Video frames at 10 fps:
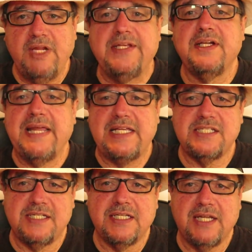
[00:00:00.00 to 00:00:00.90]
And the
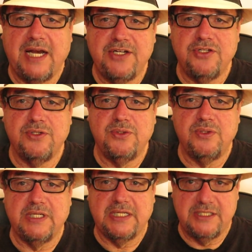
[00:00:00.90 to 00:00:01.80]
last thing that I do
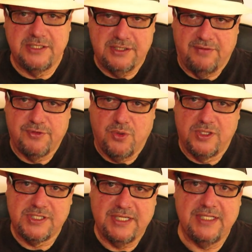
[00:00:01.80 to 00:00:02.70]
is, of
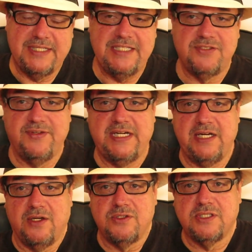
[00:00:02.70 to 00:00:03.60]
course, these
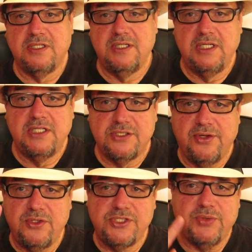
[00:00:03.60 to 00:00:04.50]
videos. So
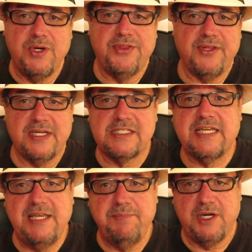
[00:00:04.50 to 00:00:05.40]
those three things
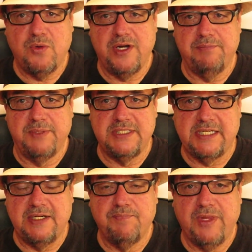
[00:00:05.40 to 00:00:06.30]
keep me quite
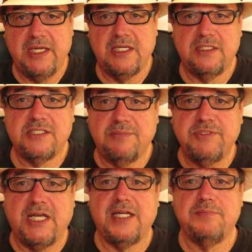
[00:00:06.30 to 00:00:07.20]
busy, and
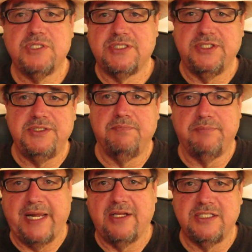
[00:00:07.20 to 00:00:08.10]
sometimes it's a
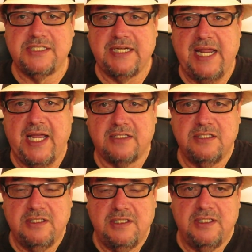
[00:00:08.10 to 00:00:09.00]
balancing act.